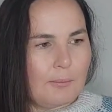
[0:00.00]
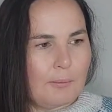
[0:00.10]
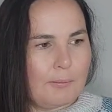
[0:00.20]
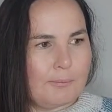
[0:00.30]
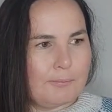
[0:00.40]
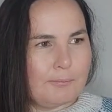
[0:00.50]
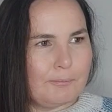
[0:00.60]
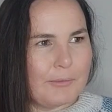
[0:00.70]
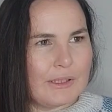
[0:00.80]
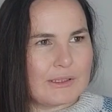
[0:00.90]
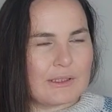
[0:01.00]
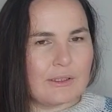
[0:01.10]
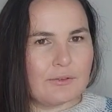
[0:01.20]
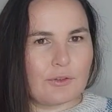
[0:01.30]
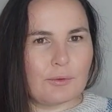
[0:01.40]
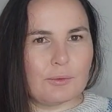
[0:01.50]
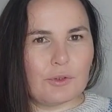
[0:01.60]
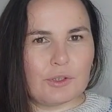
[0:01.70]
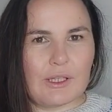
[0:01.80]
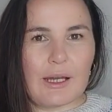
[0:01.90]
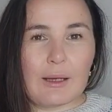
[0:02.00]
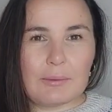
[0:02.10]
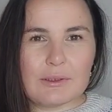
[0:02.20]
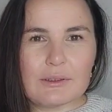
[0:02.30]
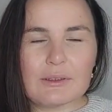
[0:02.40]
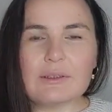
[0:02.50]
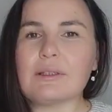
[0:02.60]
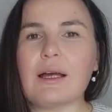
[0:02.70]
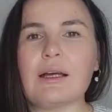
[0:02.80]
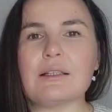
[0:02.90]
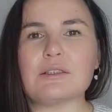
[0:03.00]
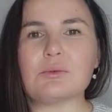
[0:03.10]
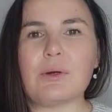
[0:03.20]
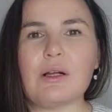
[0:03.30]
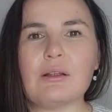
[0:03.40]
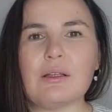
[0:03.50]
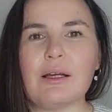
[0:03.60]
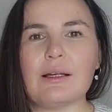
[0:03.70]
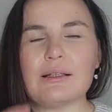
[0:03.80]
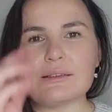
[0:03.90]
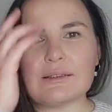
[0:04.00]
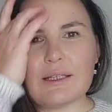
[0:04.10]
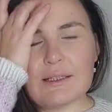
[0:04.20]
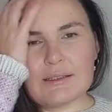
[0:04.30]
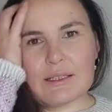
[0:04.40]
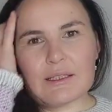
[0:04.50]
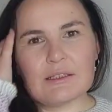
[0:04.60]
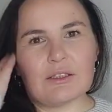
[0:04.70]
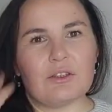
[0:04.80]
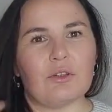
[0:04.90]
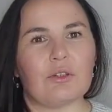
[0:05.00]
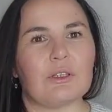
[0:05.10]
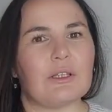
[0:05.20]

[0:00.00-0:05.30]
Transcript: Ietsie from Knotty Habit, as well as Esteresa yarn